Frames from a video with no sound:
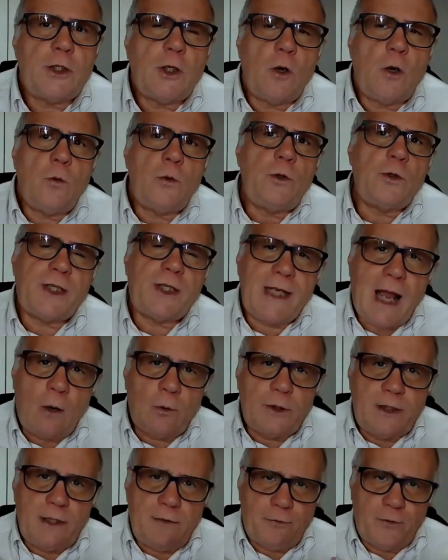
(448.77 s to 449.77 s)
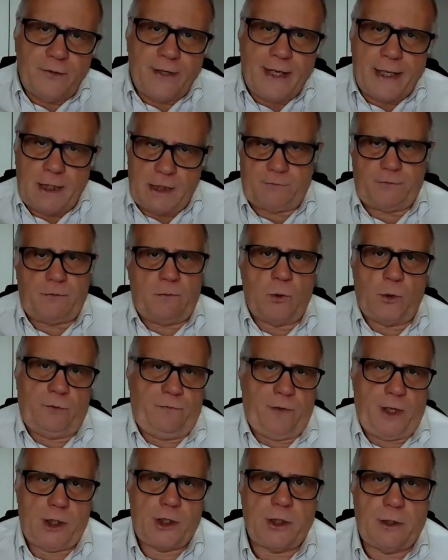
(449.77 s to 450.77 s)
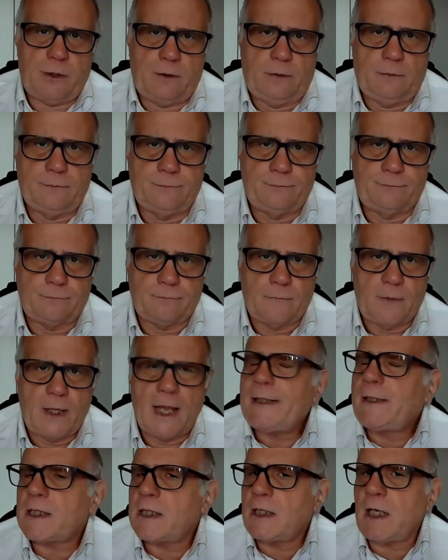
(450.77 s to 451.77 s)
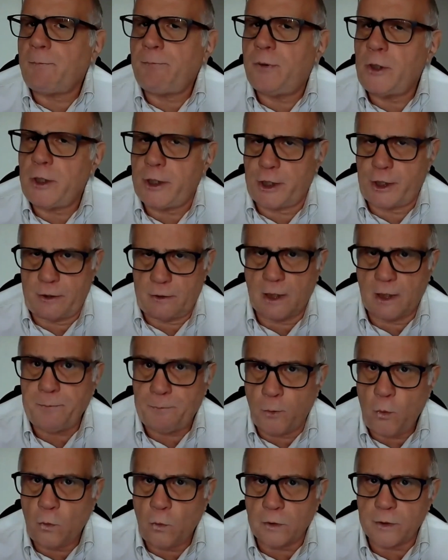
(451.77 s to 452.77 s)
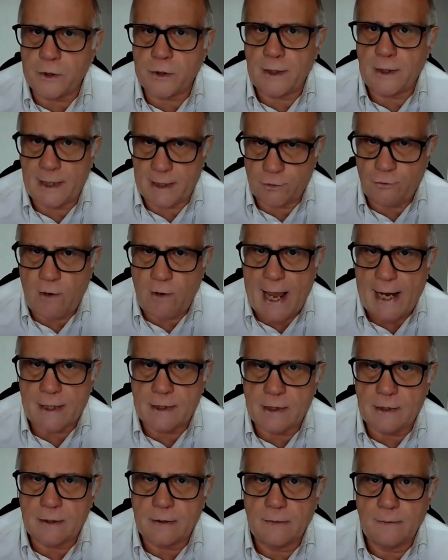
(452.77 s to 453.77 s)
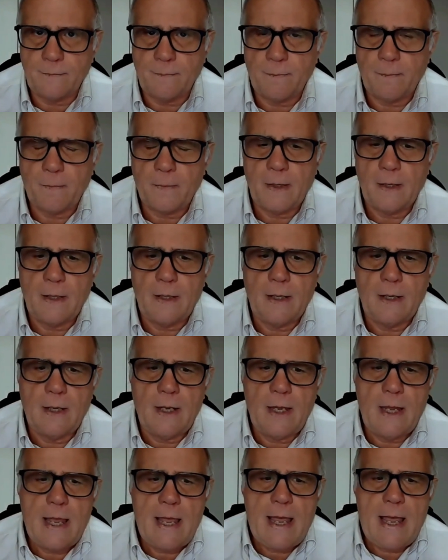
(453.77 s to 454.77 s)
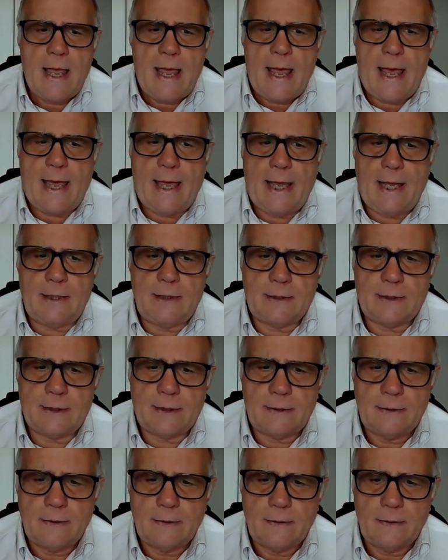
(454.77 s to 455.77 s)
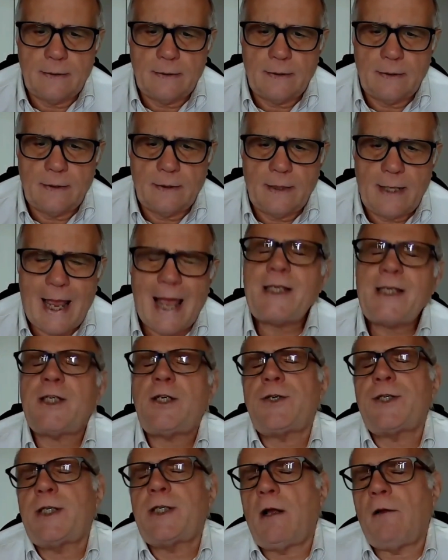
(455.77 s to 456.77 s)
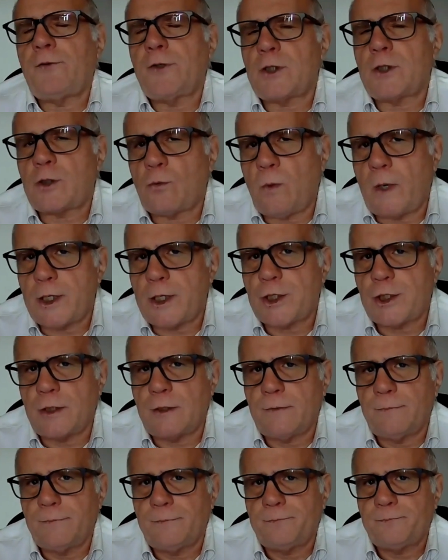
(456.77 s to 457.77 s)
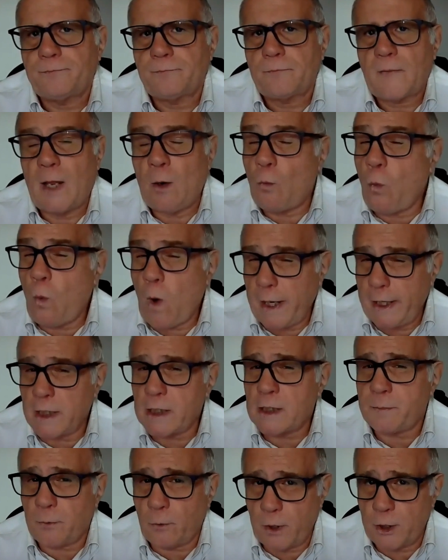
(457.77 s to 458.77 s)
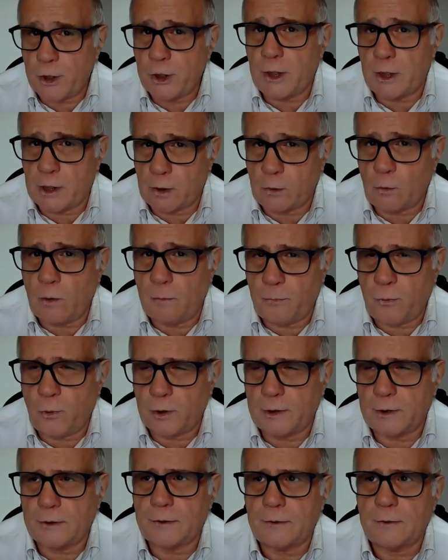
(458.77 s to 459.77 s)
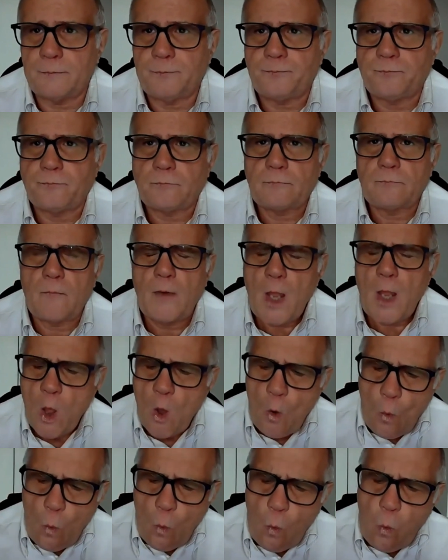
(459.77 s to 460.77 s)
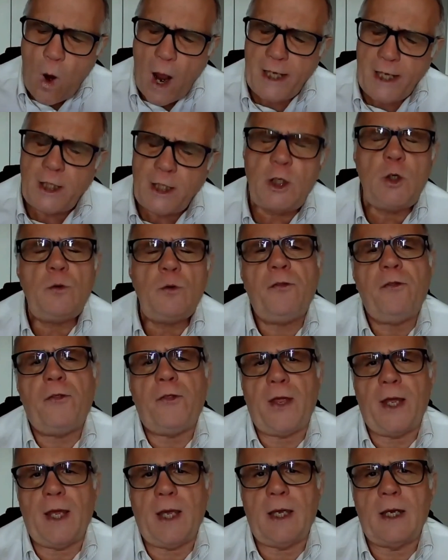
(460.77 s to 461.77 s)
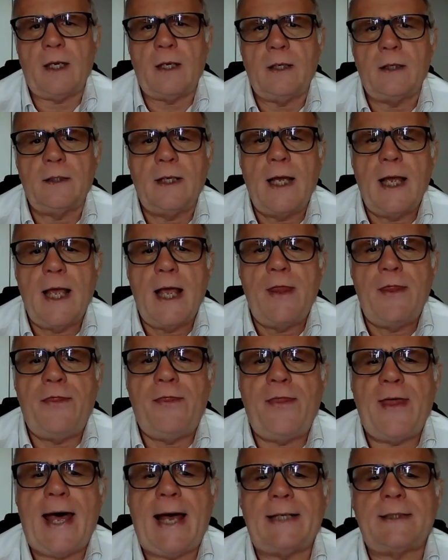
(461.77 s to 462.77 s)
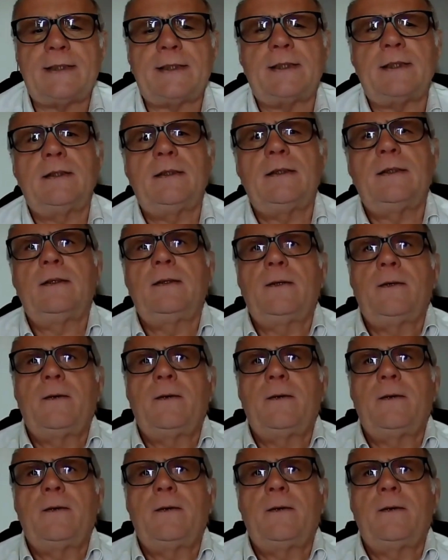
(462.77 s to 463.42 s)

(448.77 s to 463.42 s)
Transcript: So you see how different that is from motivation. It does not push, it pulls, it attracts. And ask yourself this question and why inspiration is so important. Why do you think that